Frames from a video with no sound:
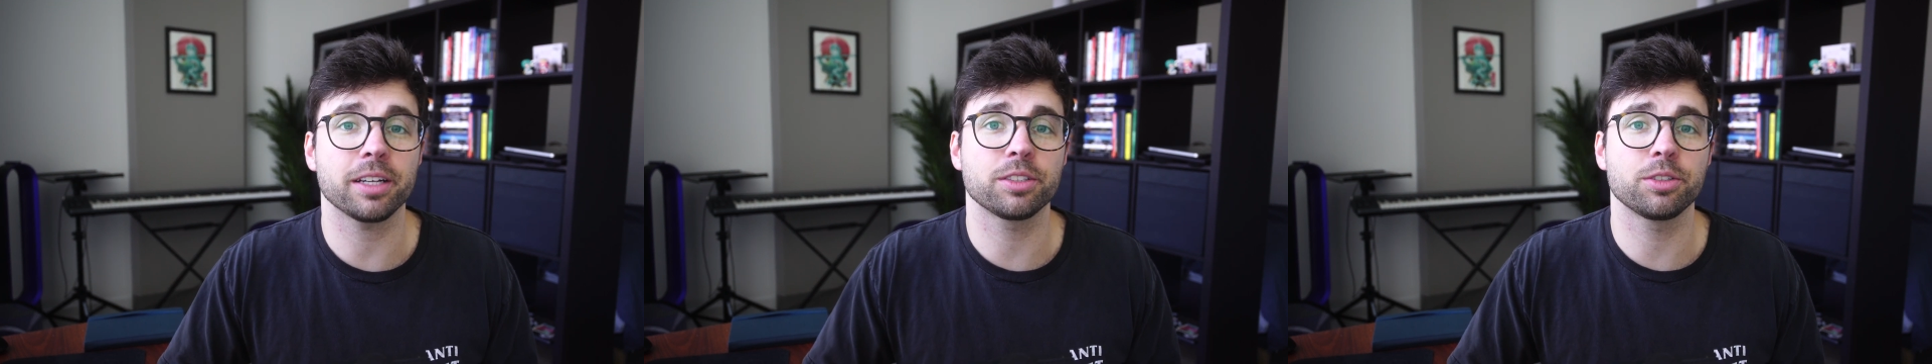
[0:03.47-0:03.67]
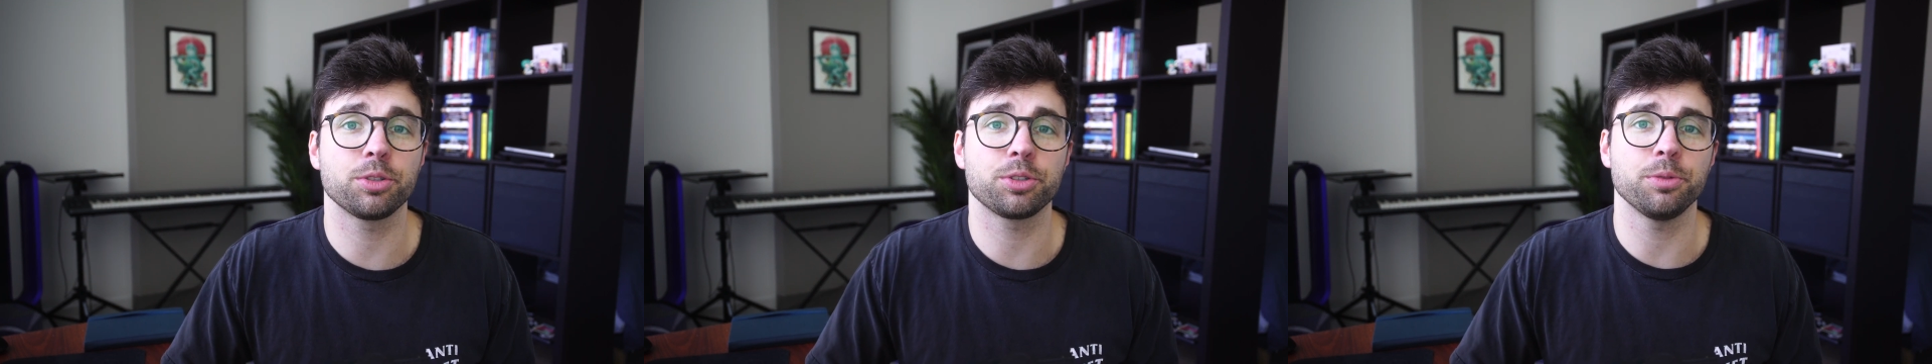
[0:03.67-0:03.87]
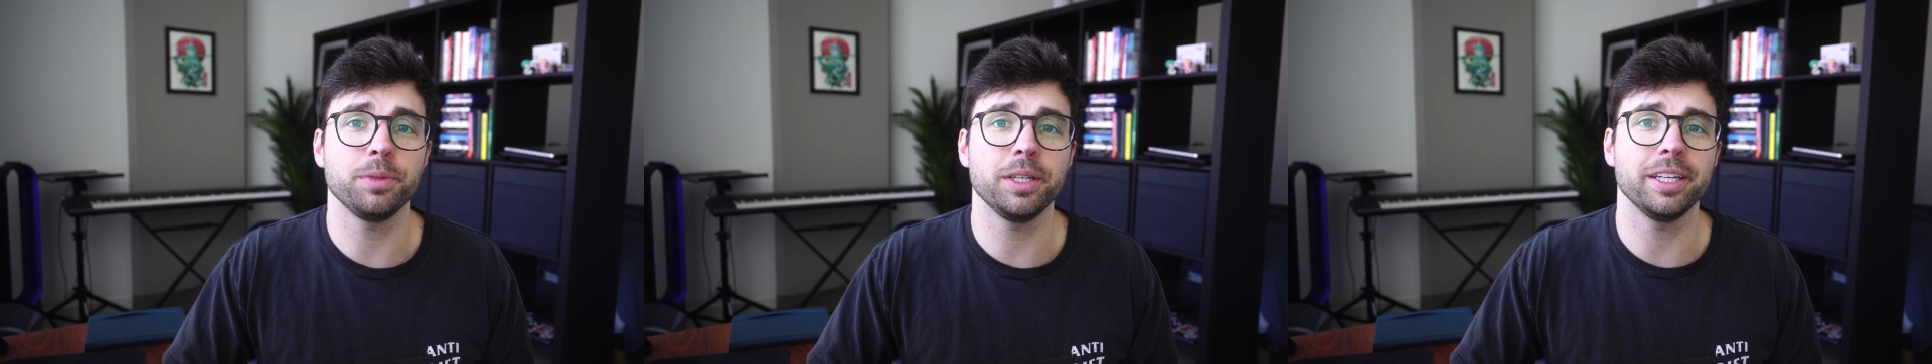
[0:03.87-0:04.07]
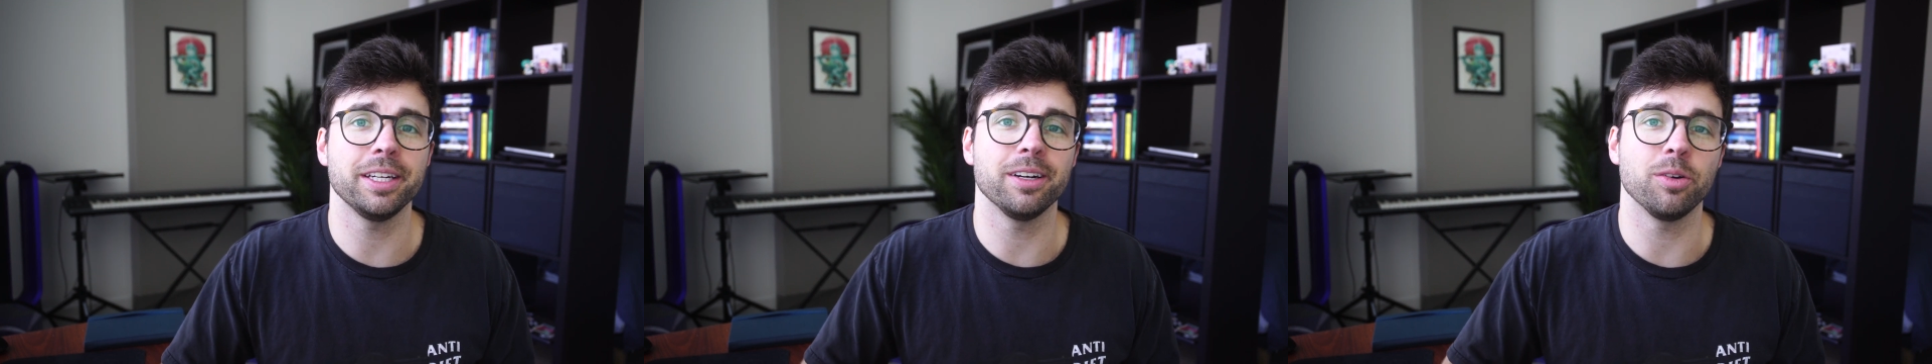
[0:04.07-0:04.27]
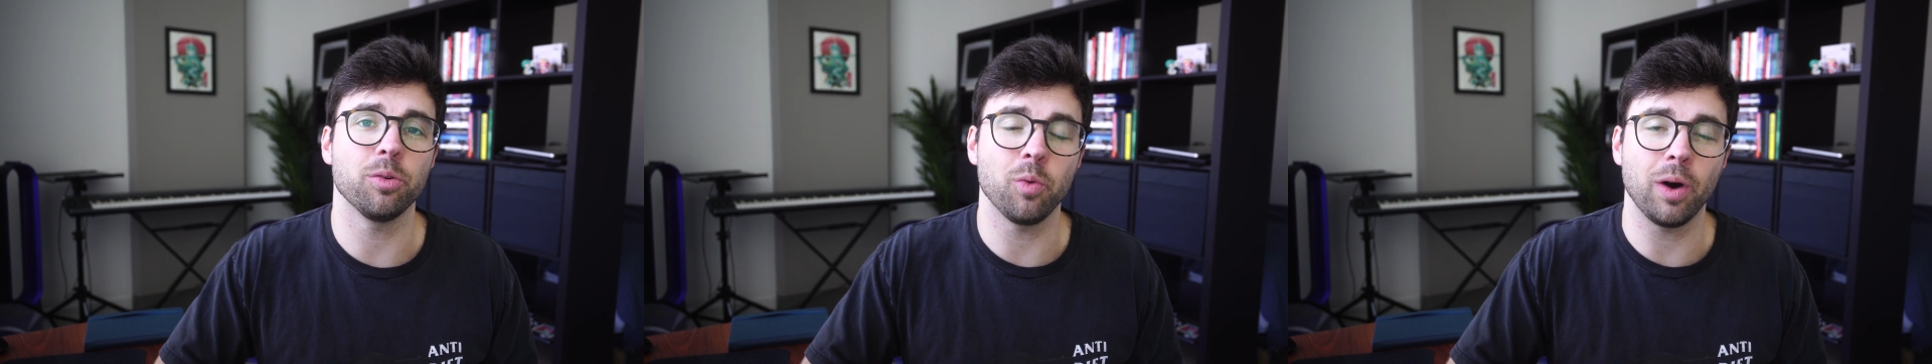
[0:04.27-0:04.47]
social
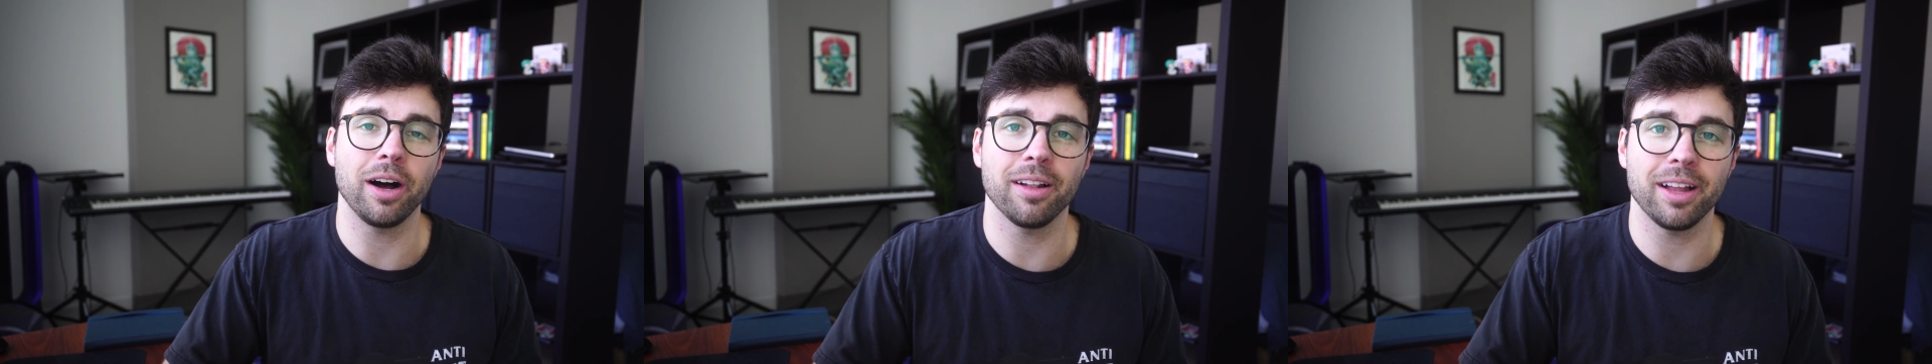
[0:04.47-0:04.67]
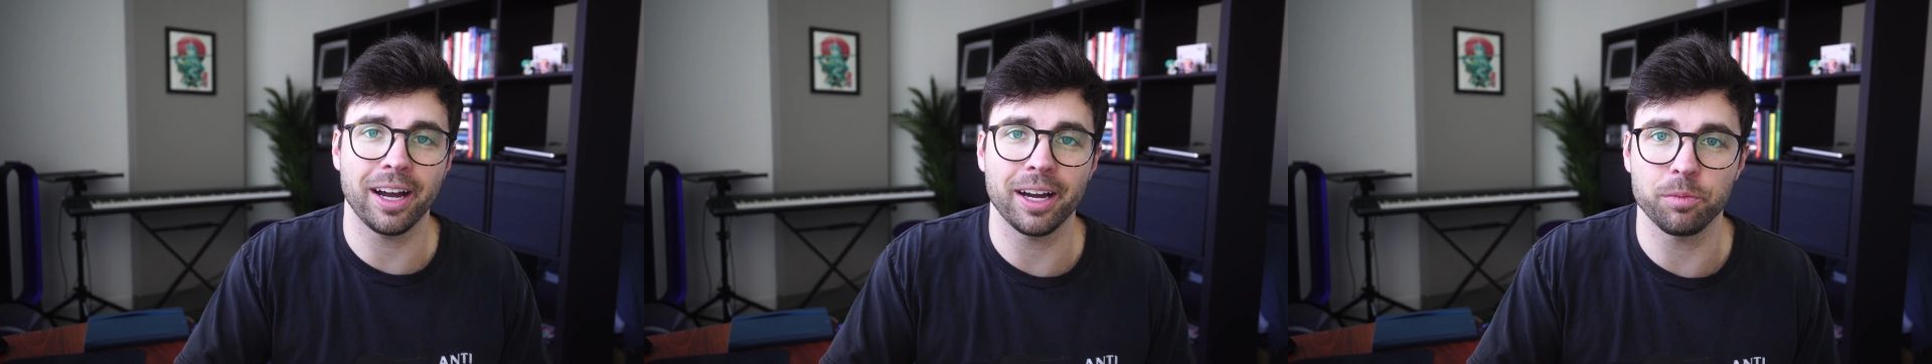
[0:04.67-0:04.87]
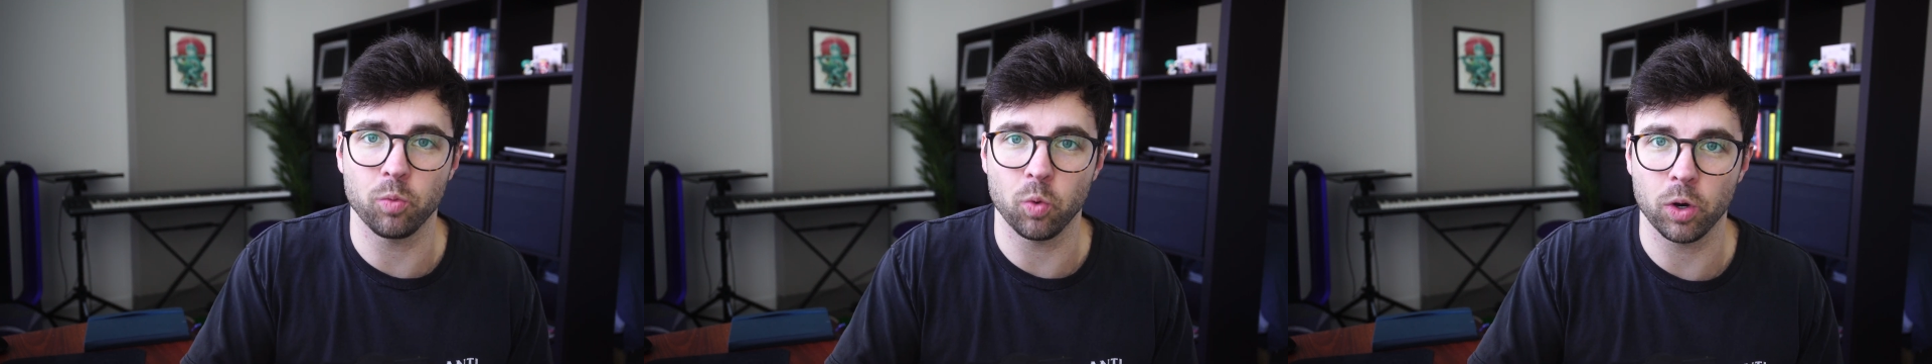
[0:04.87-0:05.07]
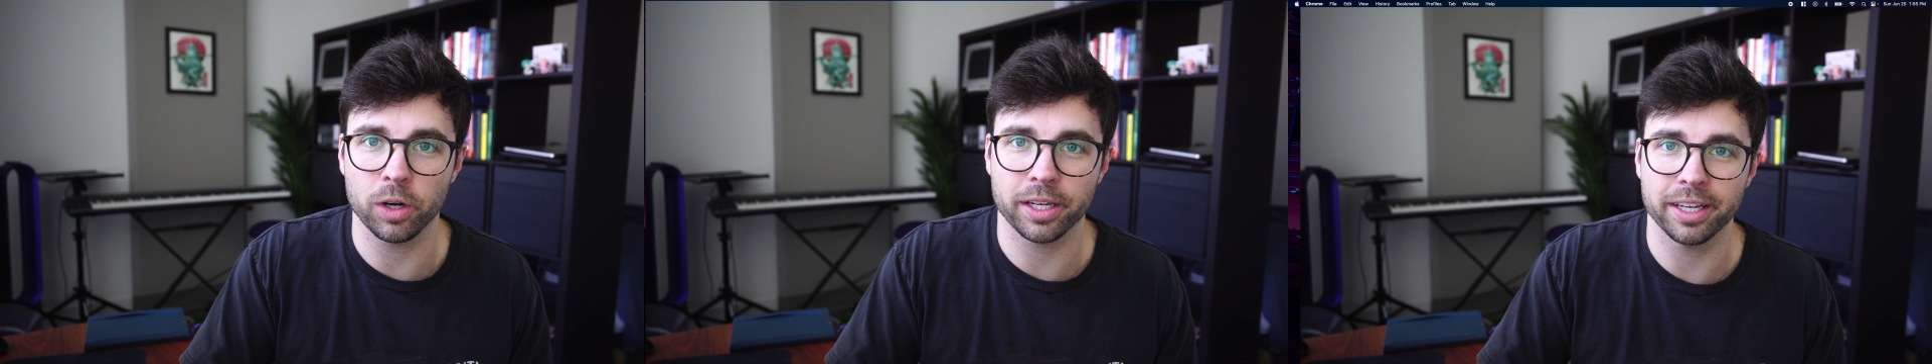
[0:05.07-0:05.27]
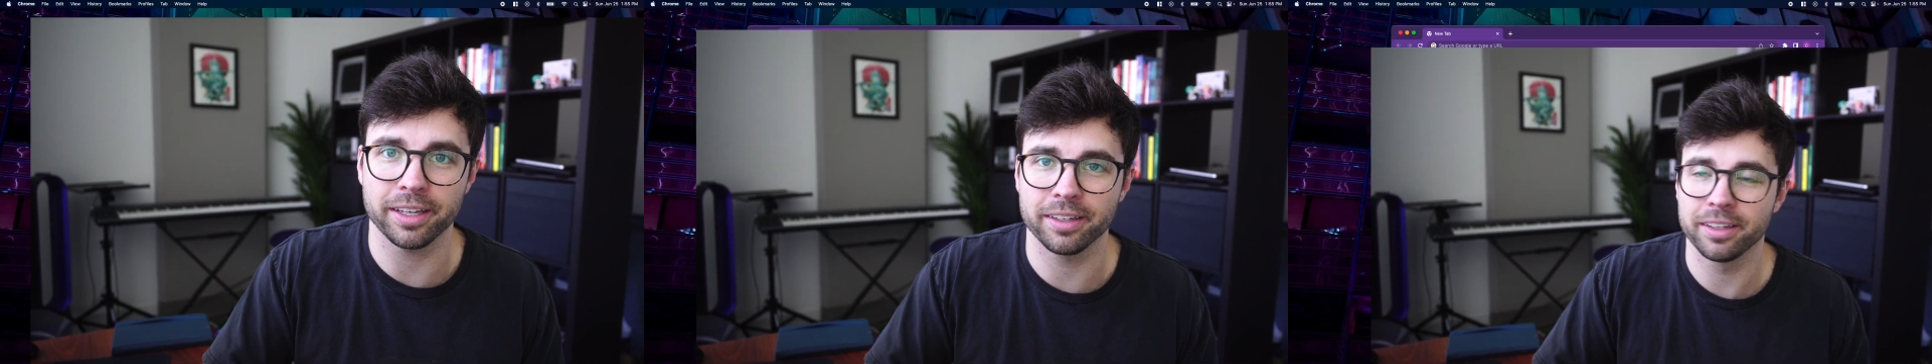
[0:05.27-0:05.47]
media while I'm
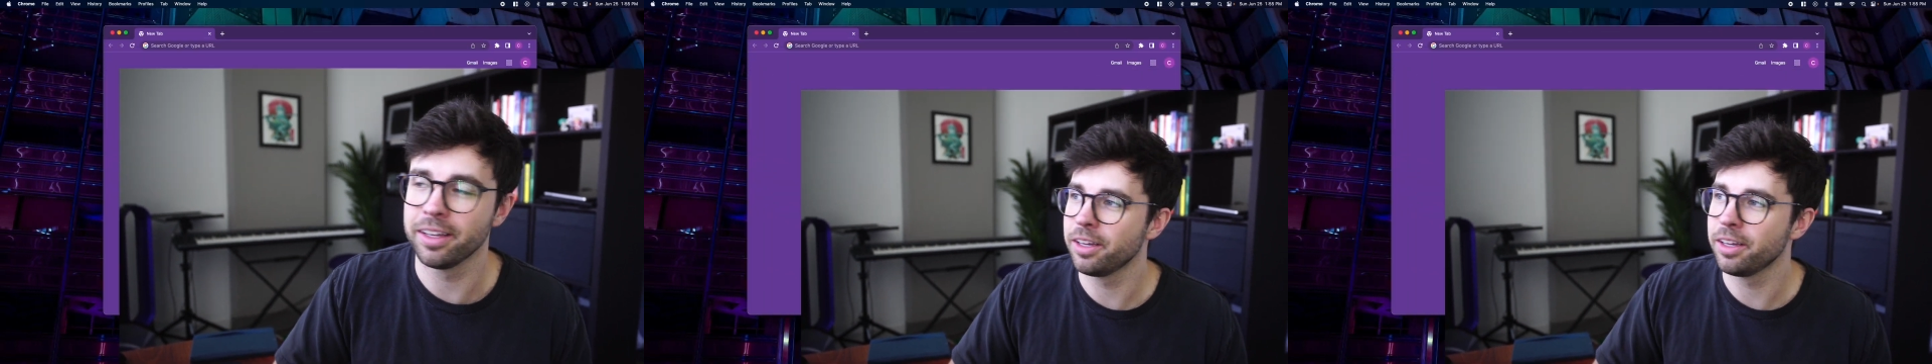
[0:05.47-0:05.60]
working.